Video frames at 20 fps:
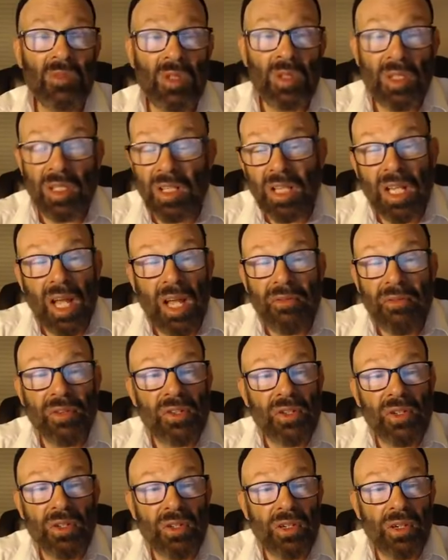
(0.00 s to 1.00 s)
The life of the
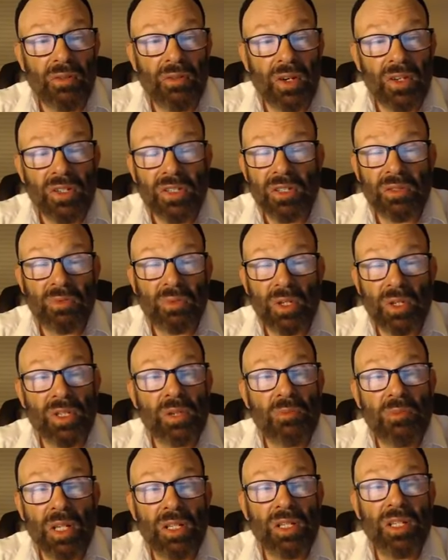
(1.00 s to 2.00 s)
universe, what's
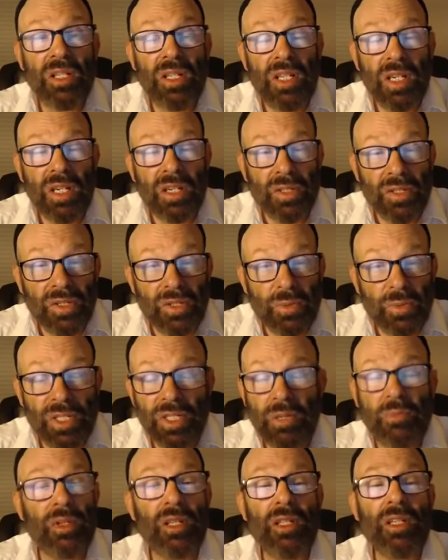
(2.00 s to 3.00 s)
1,000,000 years? What's
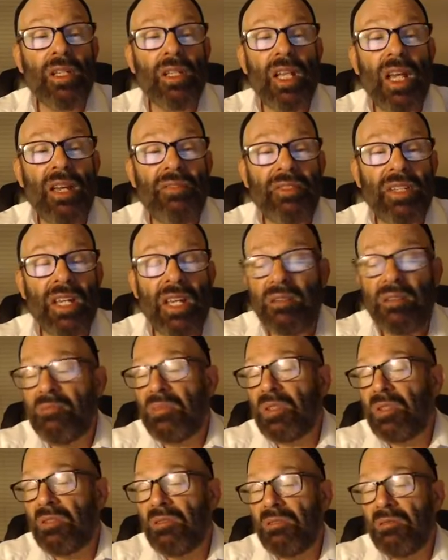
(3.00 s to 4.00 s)
1,000,000
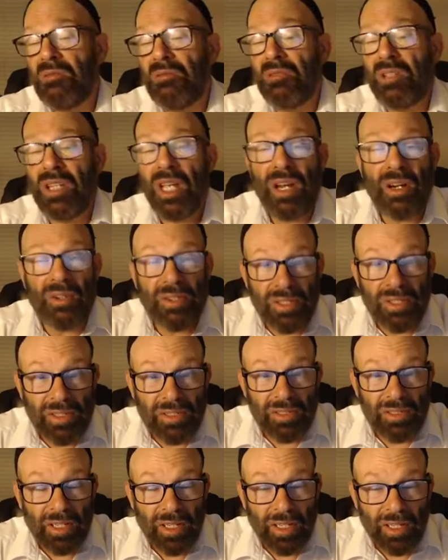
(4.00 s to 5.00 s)
lifetimes? Who cares?
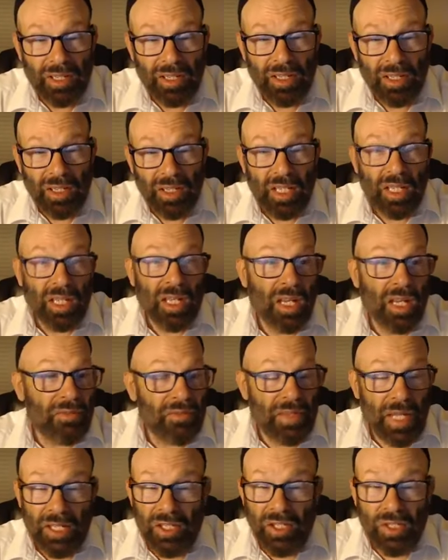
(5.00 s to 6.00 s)
If
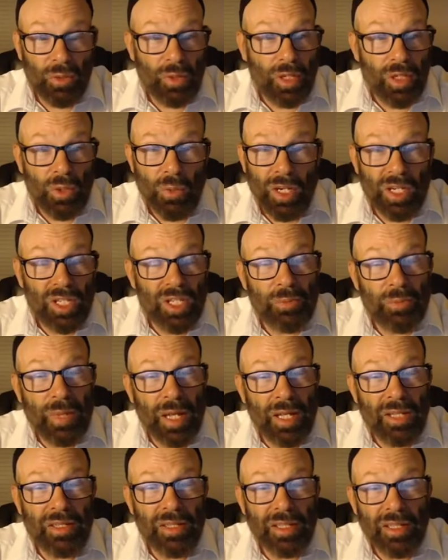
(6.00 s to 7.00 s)
that's the way you want to
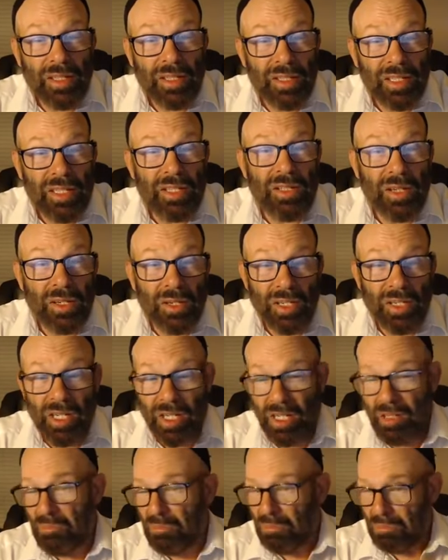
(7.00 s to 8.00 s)
spend
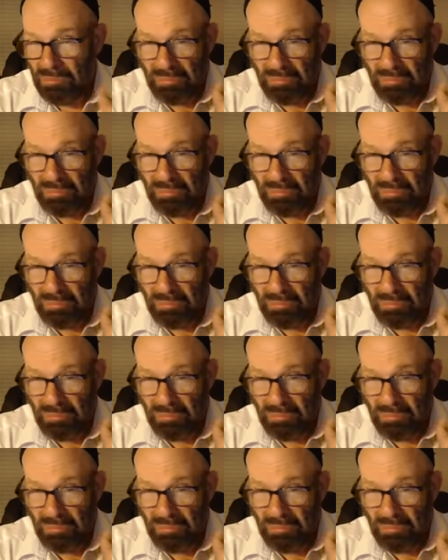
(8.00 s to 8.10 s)
eternity,